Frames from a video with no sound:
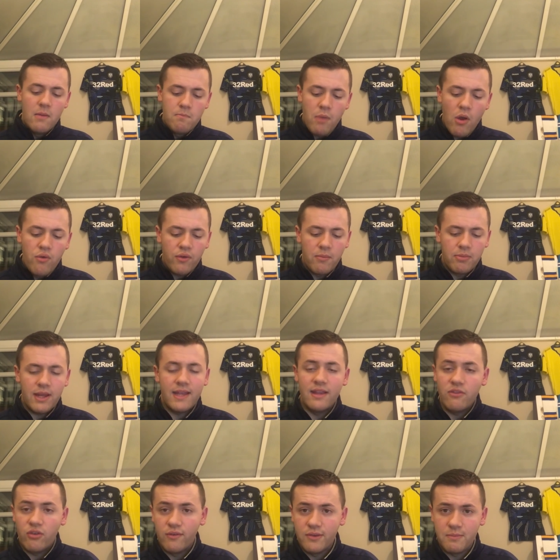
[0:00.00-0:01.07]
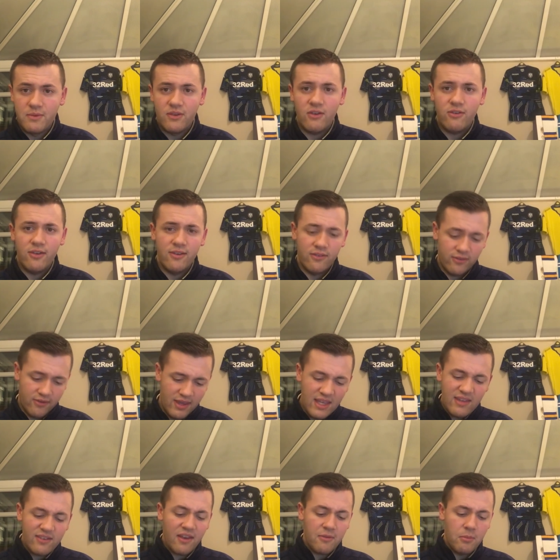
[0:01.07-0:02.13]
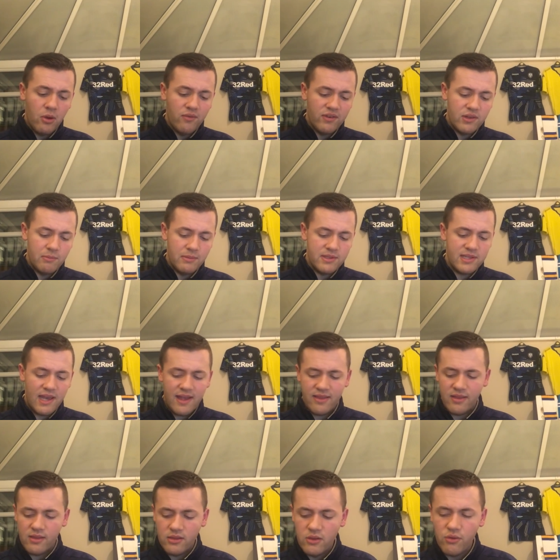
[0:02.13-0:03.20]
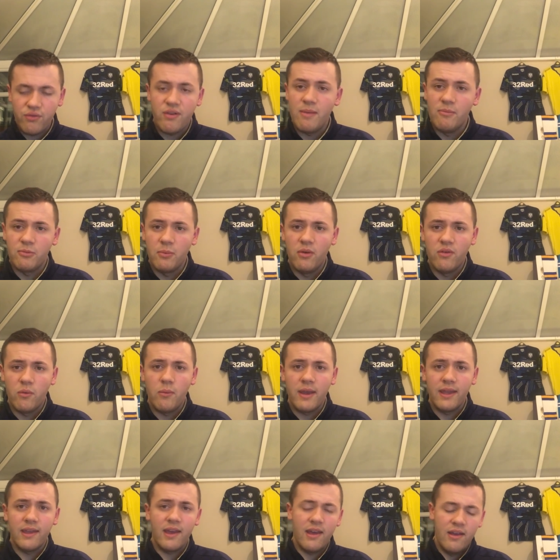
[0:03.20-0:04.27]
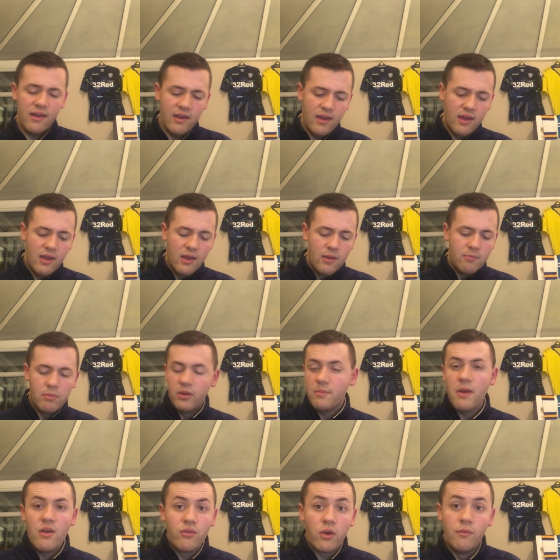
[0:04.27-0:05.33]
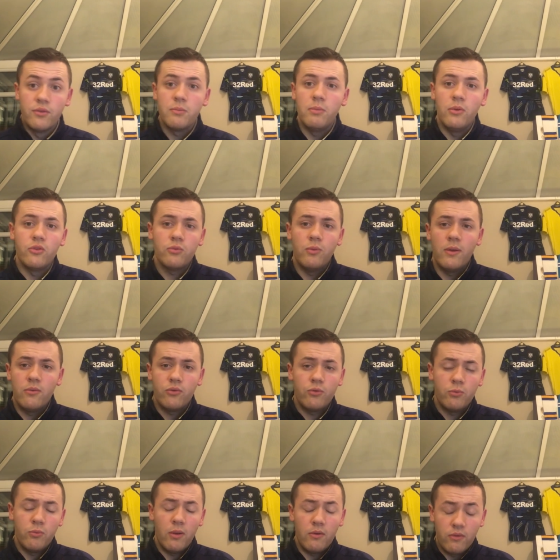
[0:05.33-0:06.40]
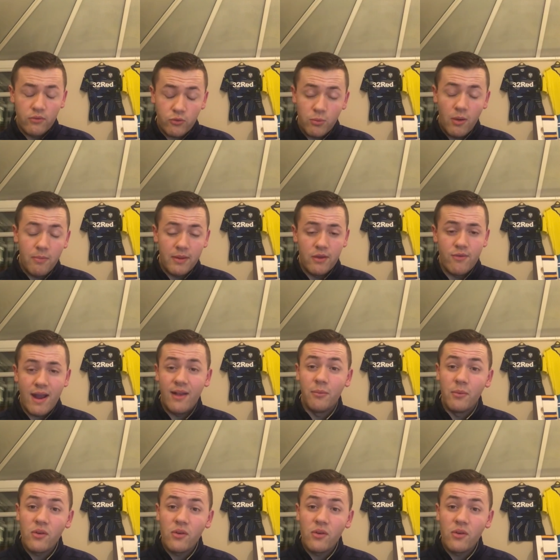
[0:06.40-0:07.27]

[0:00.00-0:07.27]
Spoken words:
both can play in each other's positions. Eze's more of a number 10, Luke Freeman's more of a winger, but they're both comfortable swapping around.